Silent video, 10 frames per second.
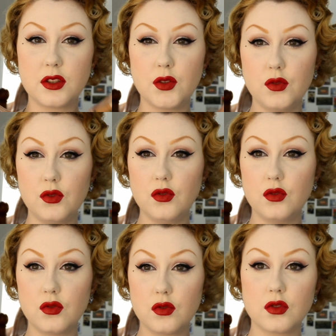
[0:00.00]
too
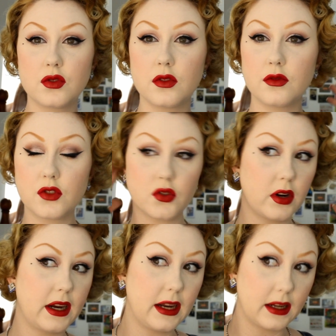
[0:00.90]
sort of
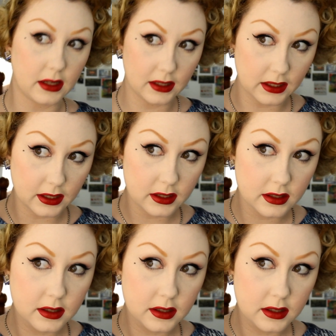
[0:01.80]
triangle-y.